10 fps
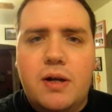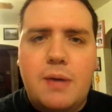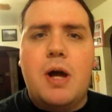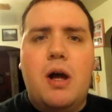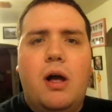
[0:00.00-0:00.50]

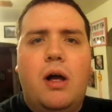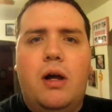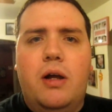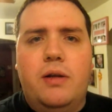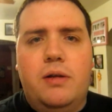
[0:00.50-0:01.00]
Come
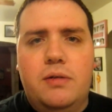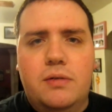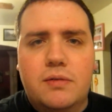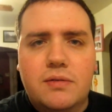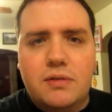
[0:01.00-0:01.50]
on.
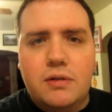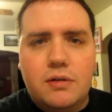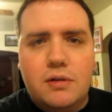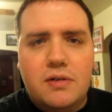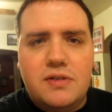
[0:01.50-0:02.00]

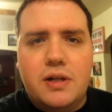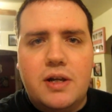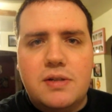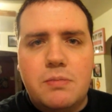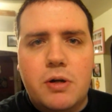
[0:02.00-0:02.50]
See you
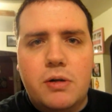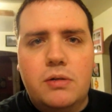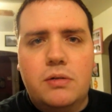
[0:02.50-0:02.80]
guys tomorrow.